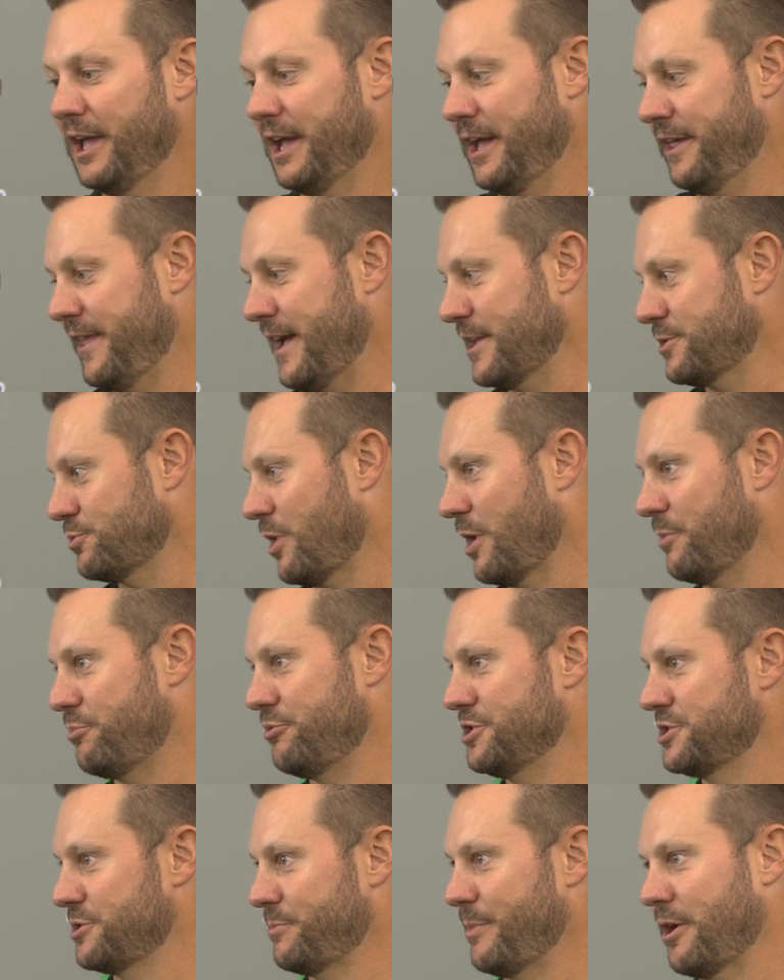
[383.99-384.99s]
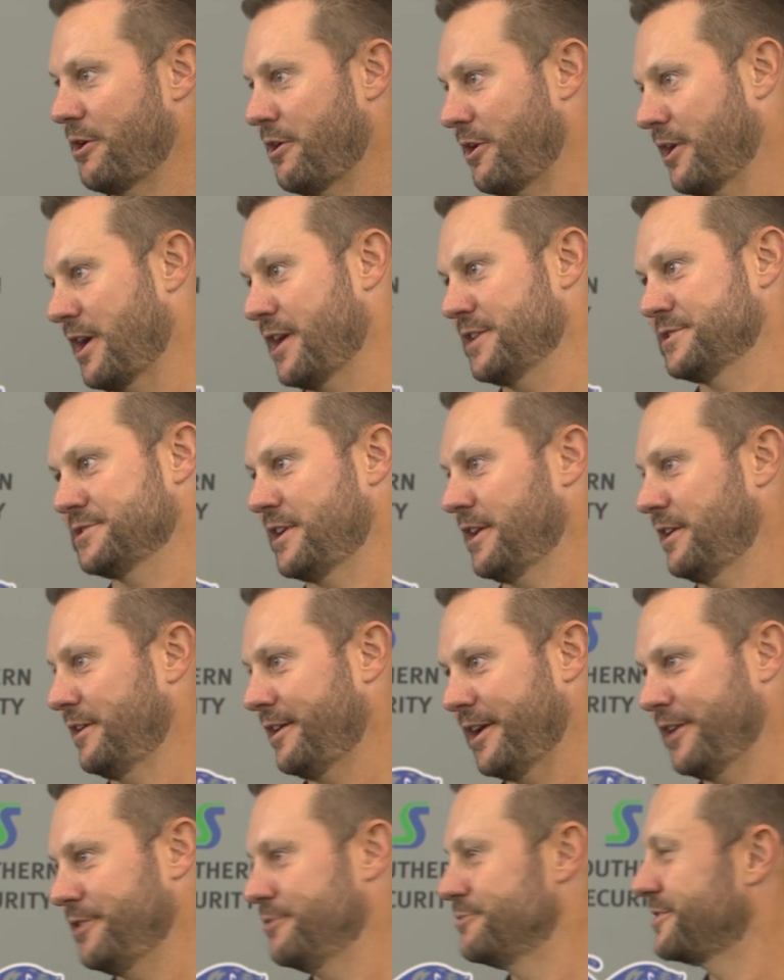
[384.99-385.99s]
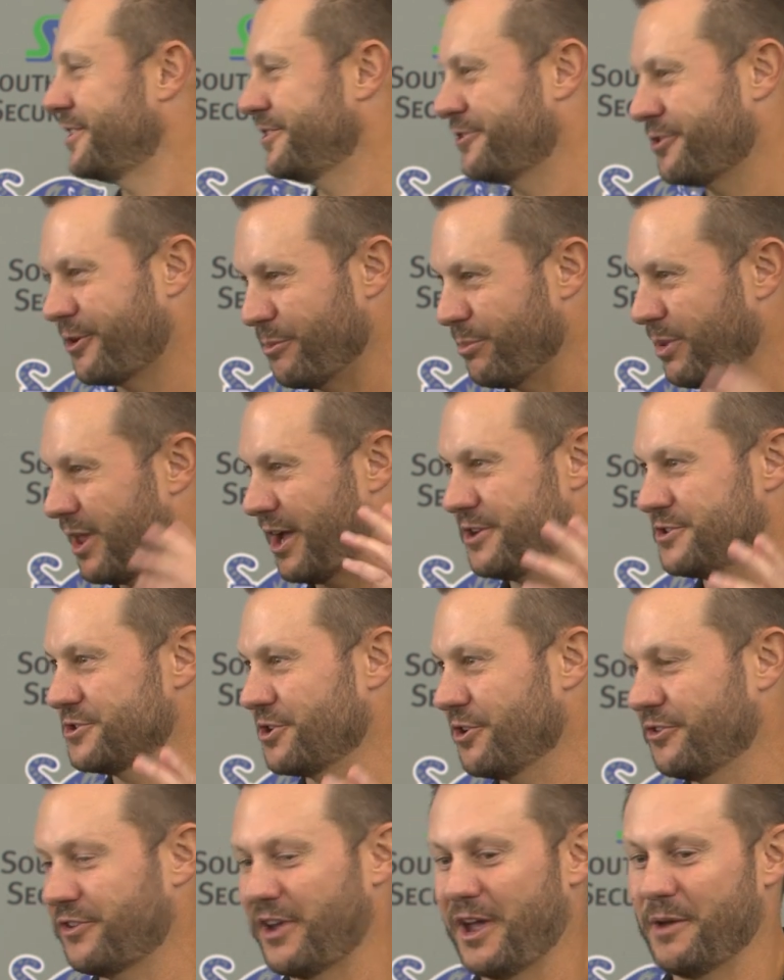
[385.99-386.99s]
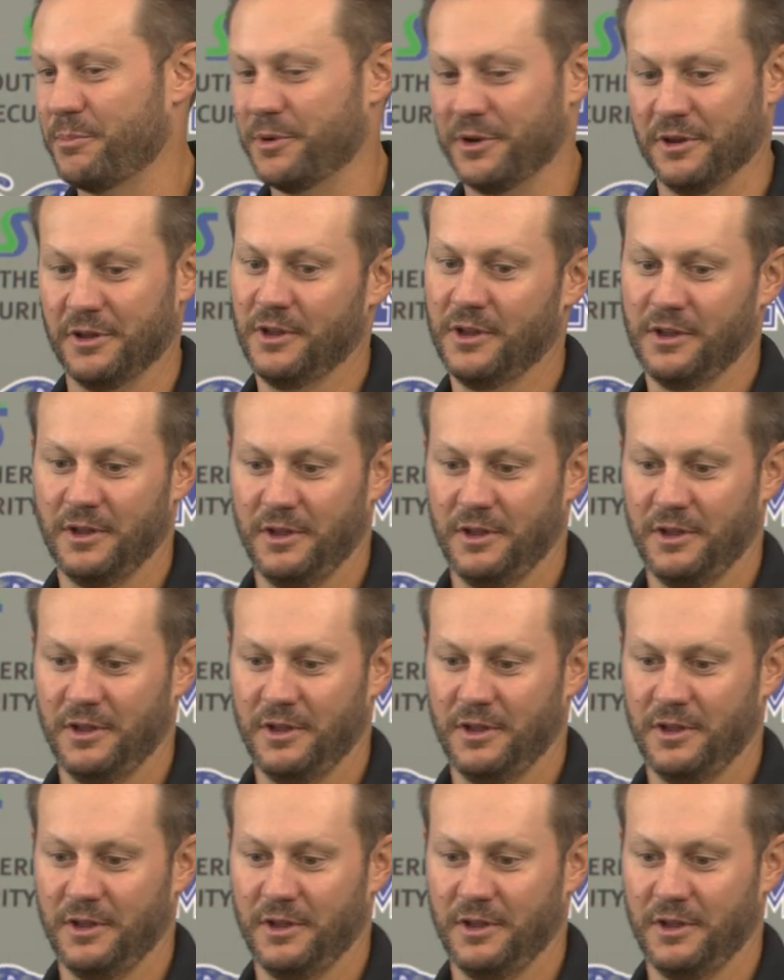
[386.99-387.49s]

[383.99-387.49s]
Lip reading: And that's what I appreciate about our guys. And I use that term blinders all the time, but